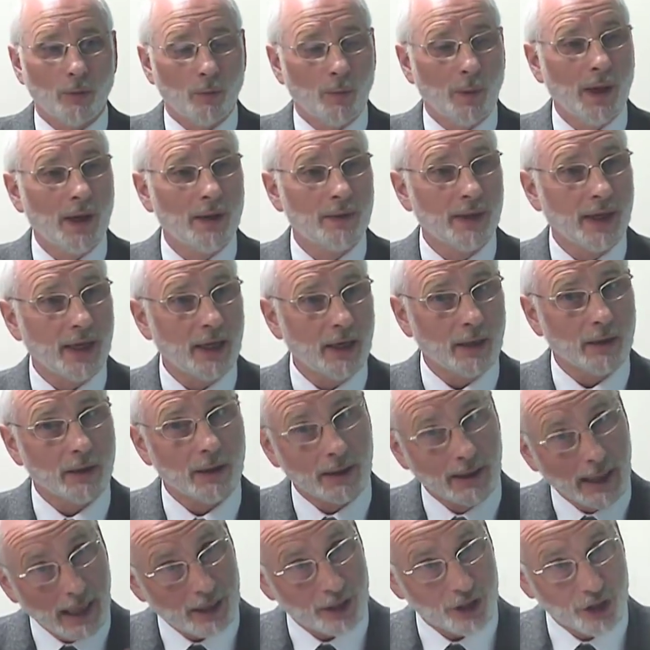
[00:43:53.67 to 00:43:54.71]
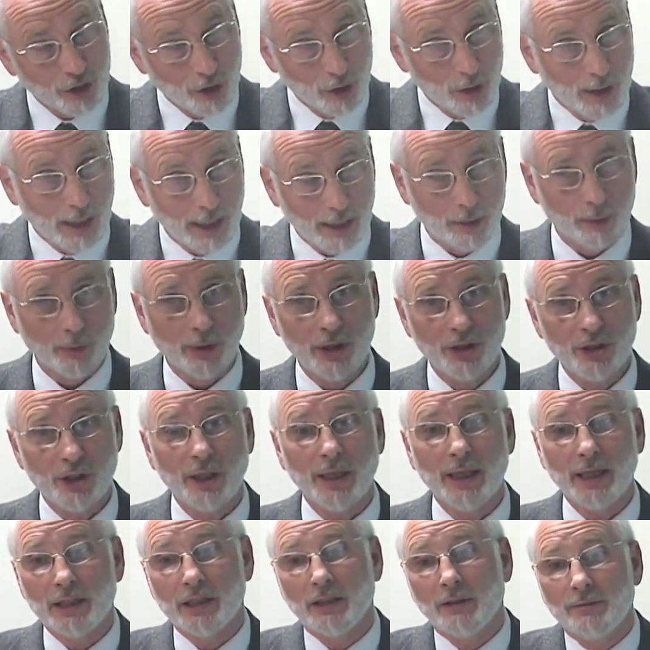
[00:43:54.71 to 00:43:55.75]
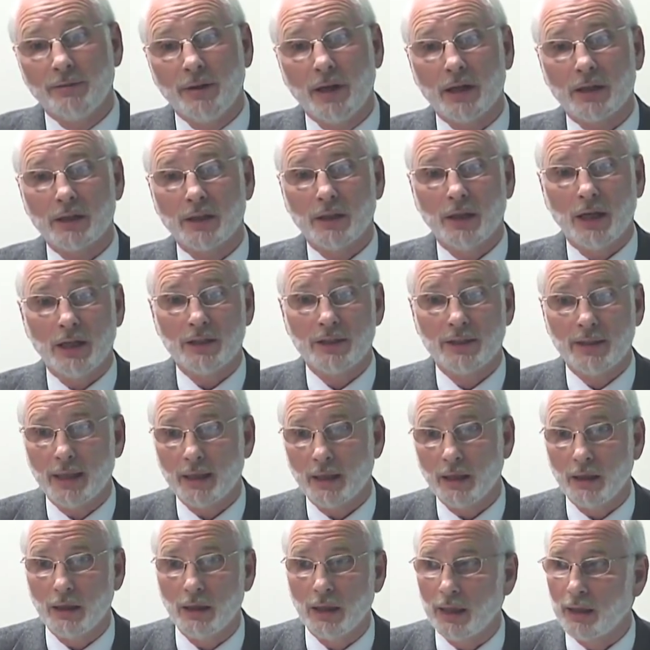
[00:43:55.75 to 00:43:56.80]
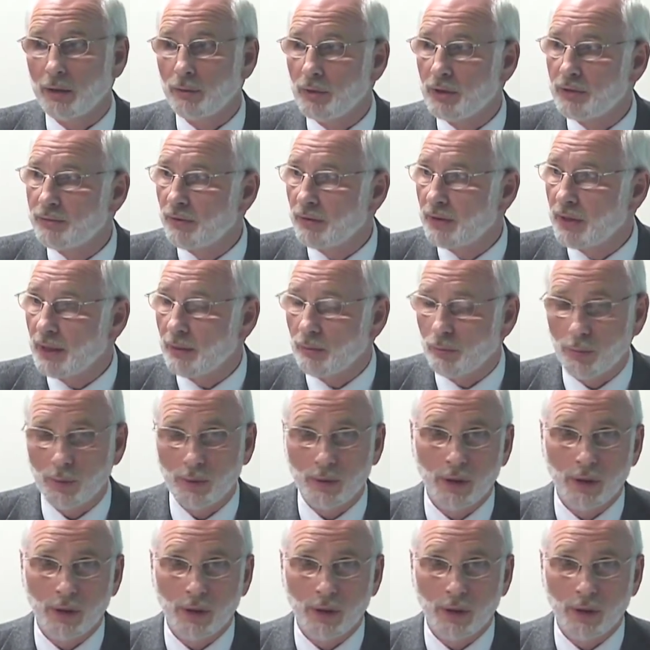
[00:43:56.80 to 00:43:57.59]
where the national language is in fact a second language for them.